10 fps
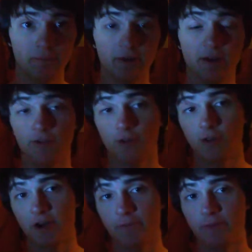because a
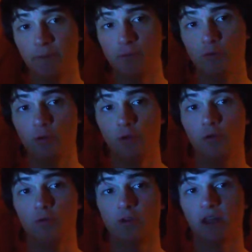lot of people
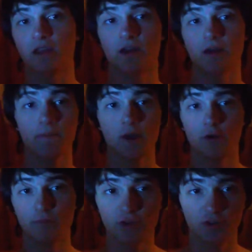who like
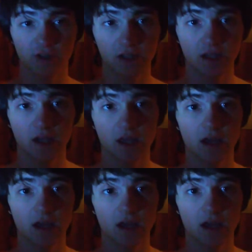metal music